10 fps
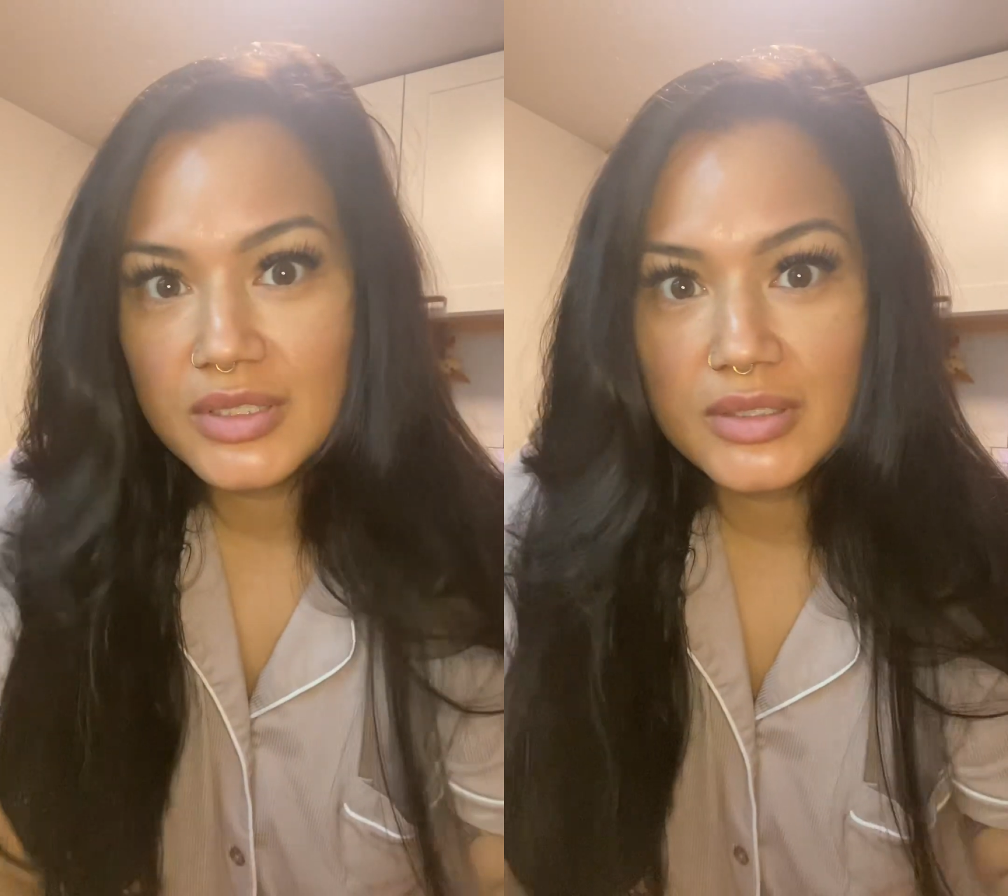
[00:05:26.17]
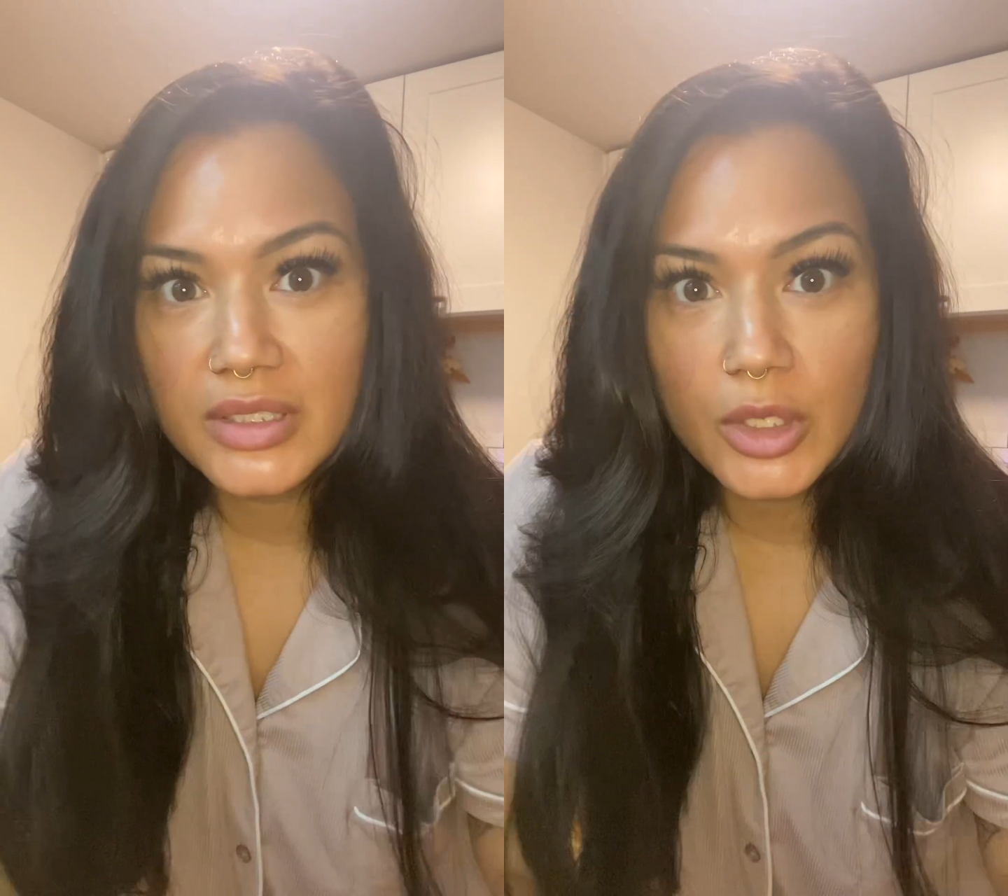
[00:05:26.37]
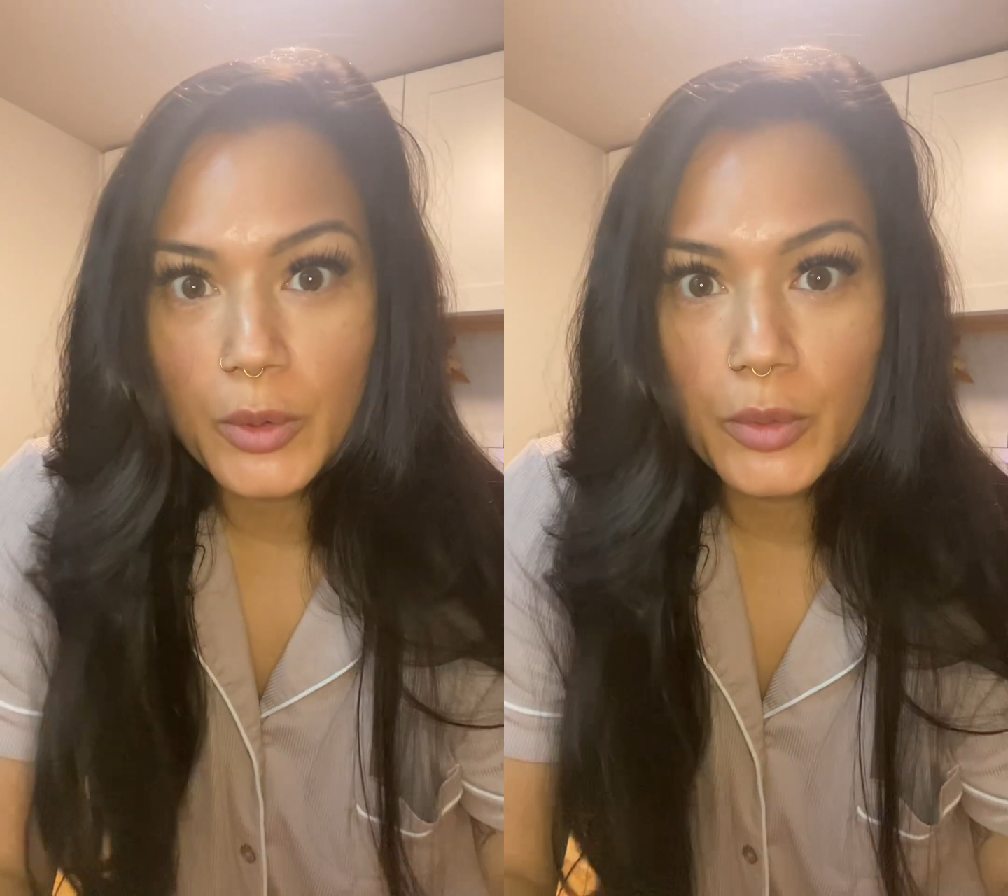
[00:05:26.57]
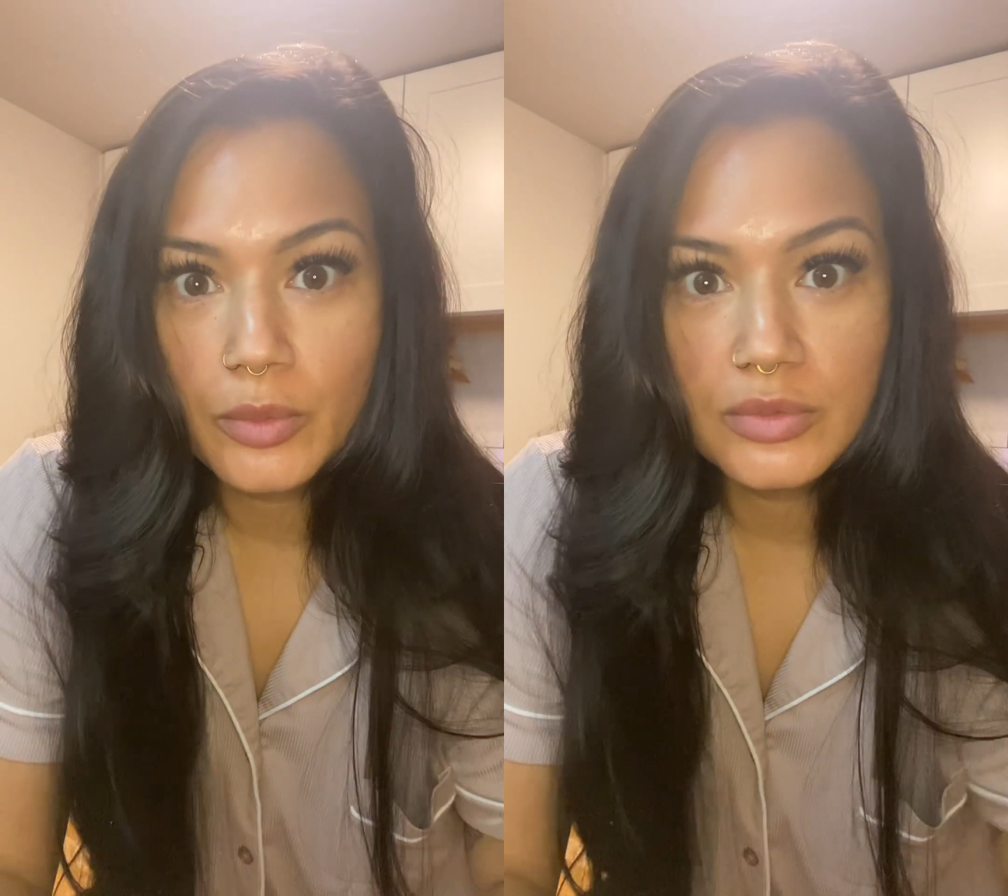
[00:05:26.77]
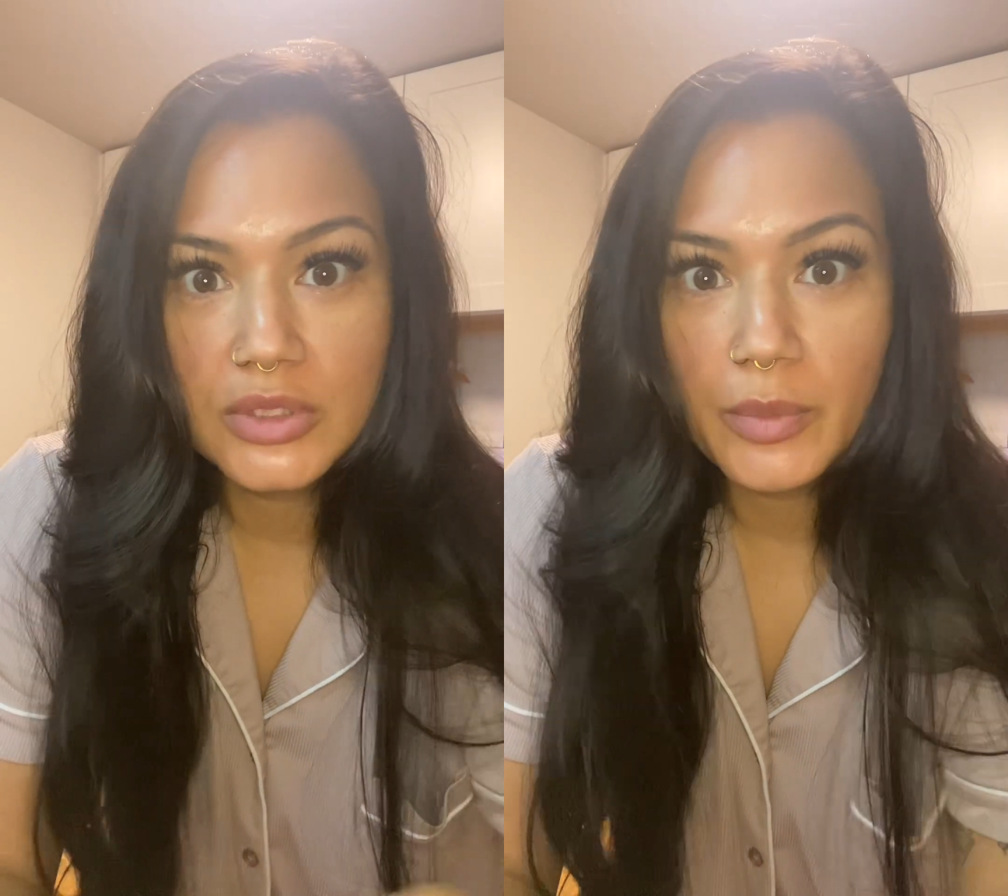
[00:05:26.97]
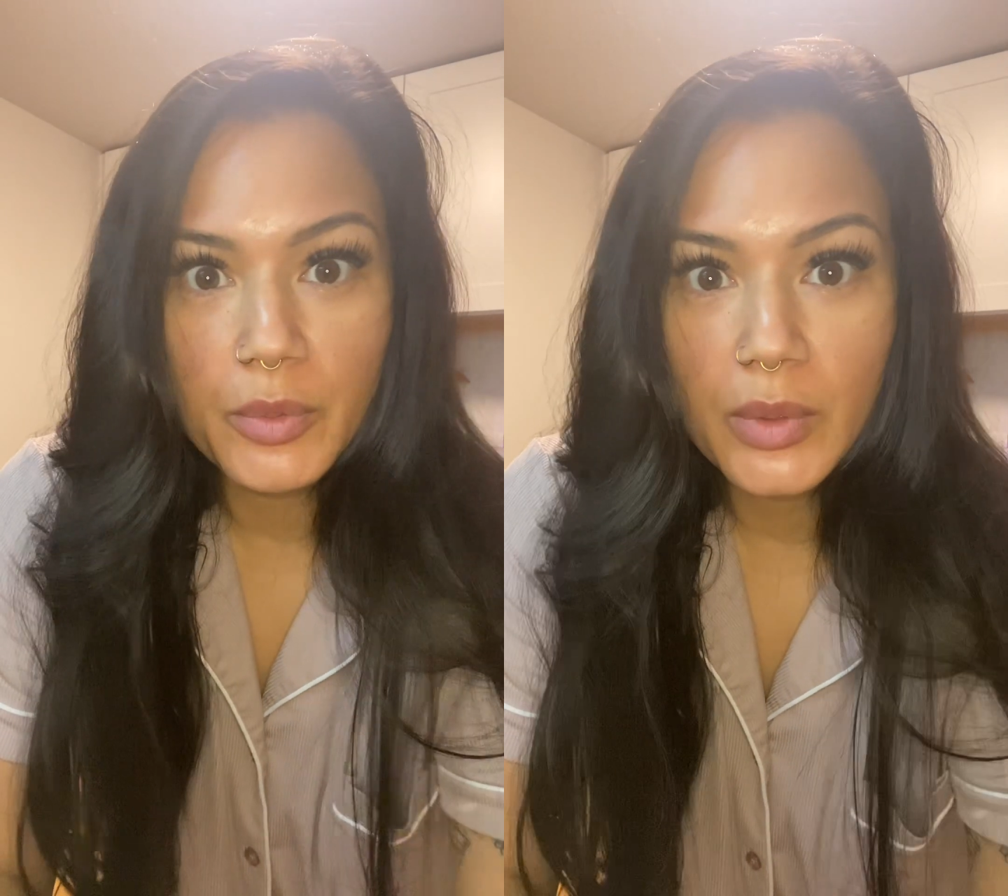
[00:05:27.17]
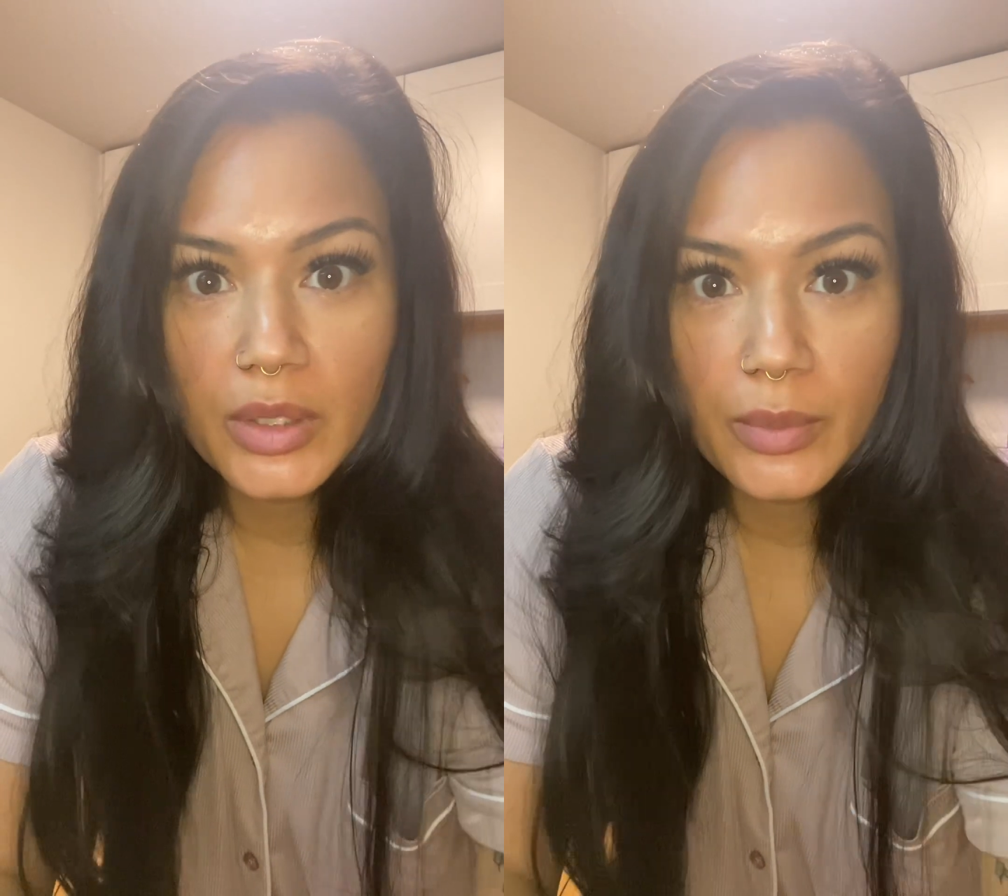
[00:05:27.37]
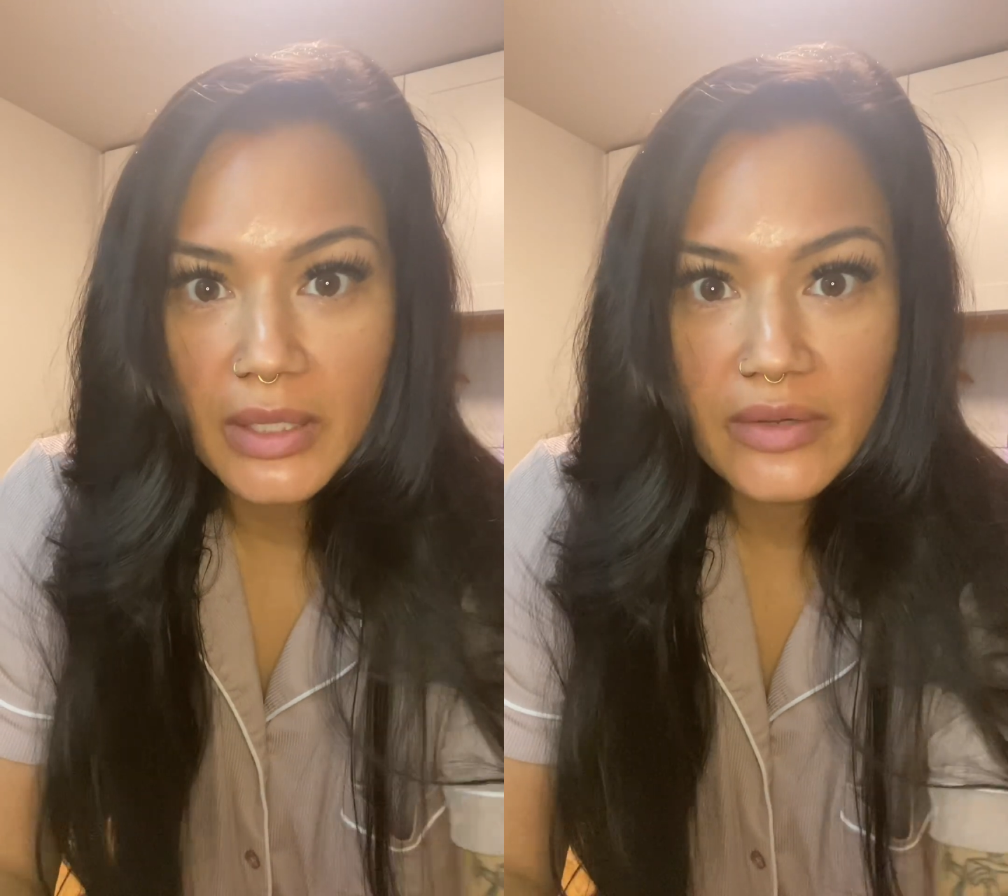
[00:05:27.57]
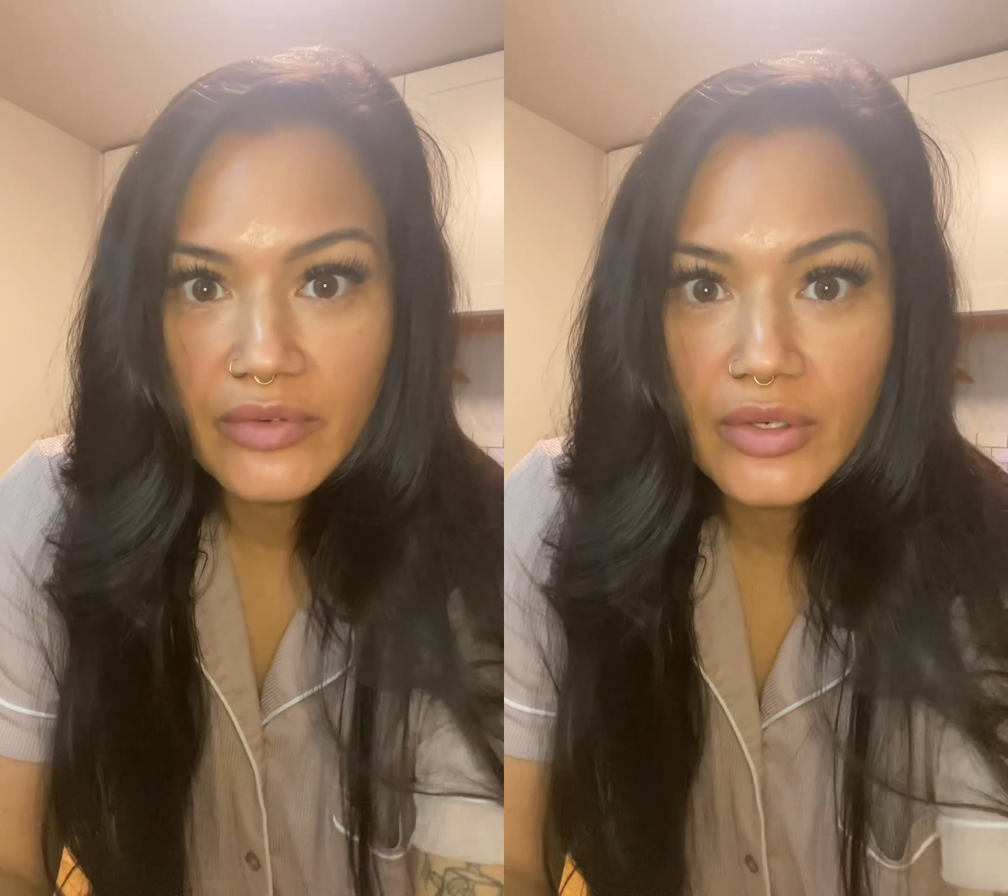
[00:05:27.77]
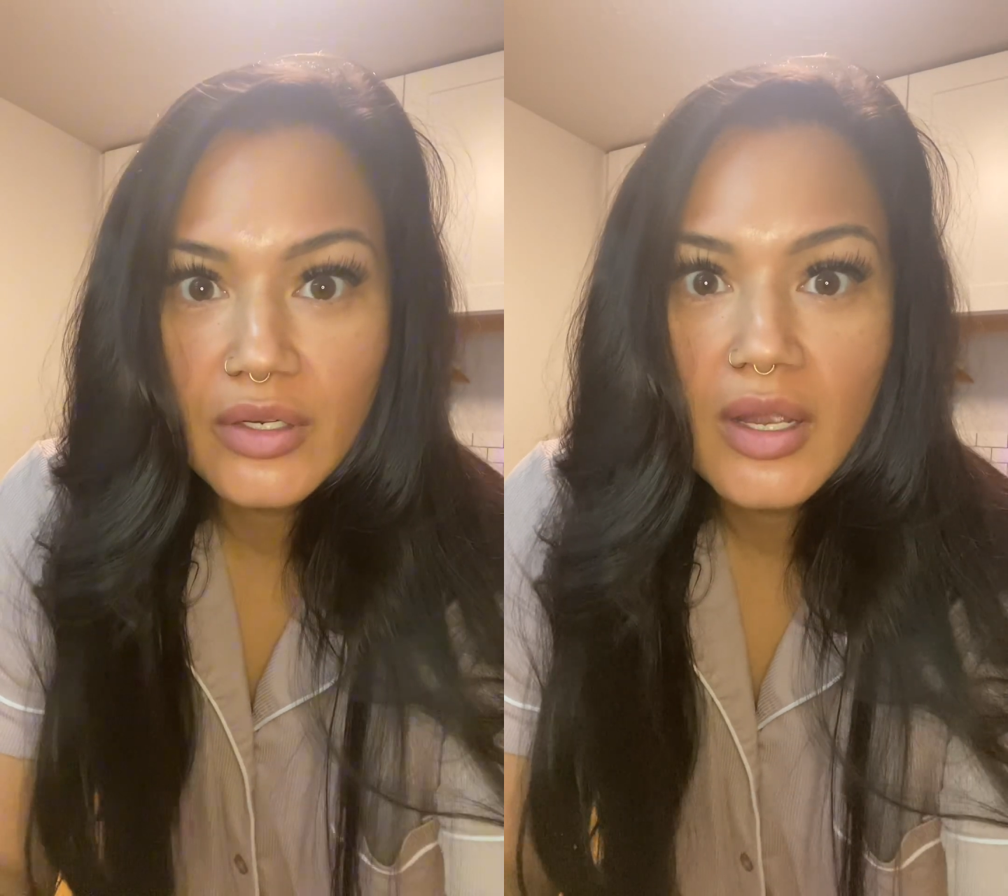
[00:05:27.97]
you know, Tupperware,
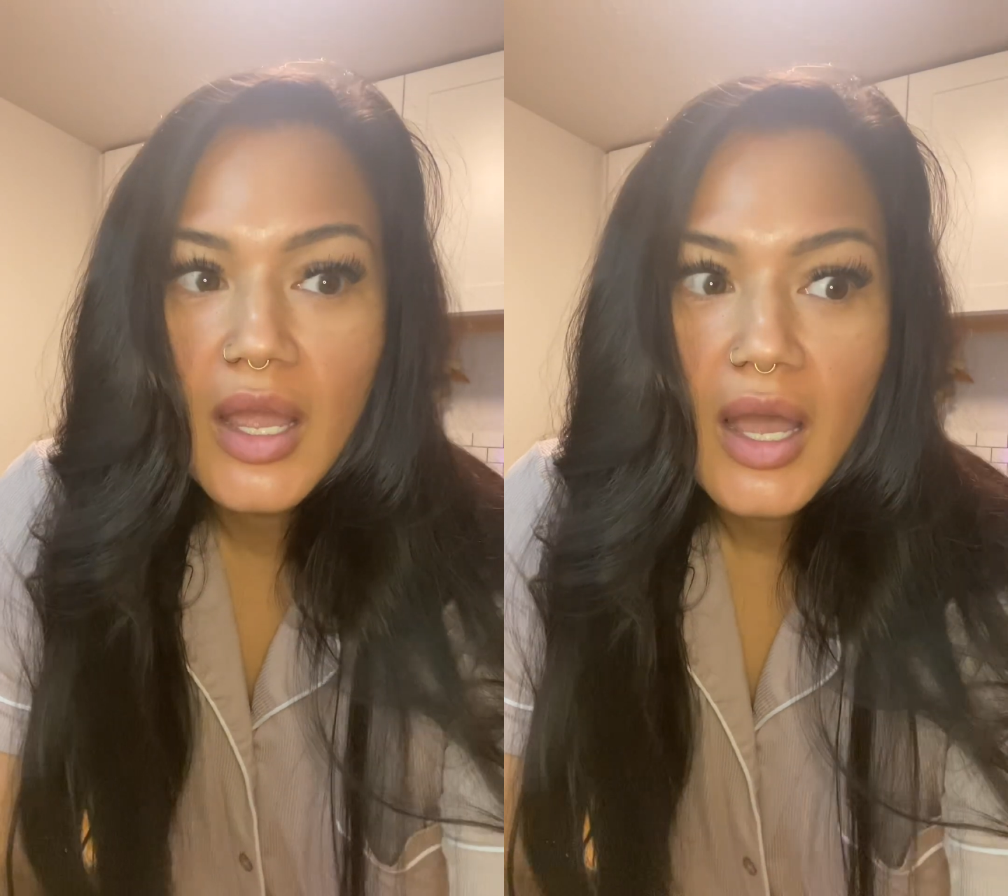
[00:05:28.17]
whatever,